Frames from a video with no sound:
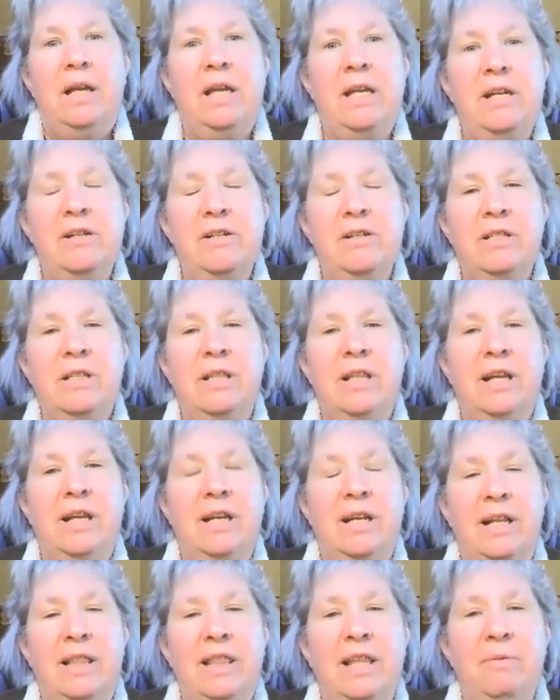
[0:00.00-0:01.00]
Here's the thing,
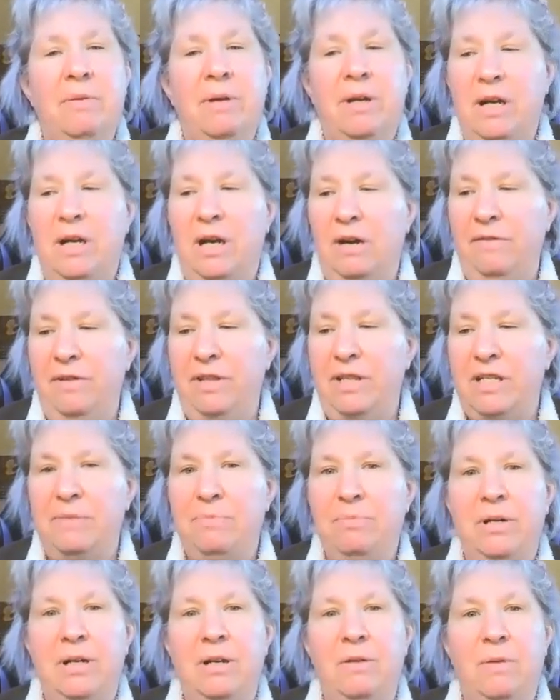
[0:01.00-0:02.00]
and I think we covered this
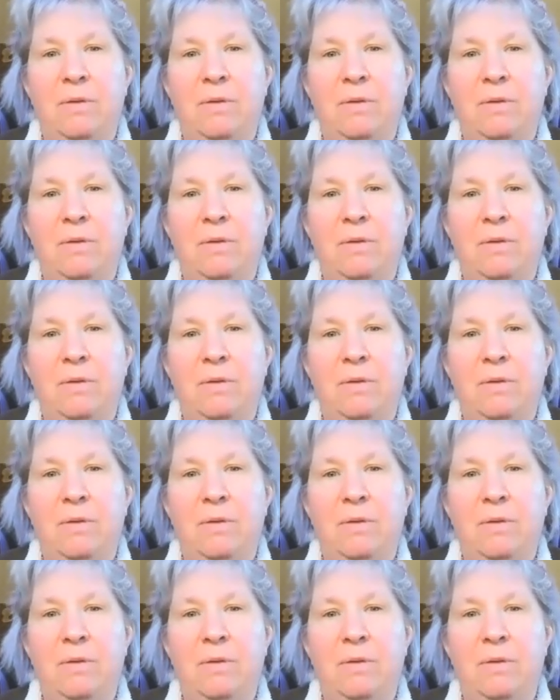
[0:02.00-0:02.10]
pretty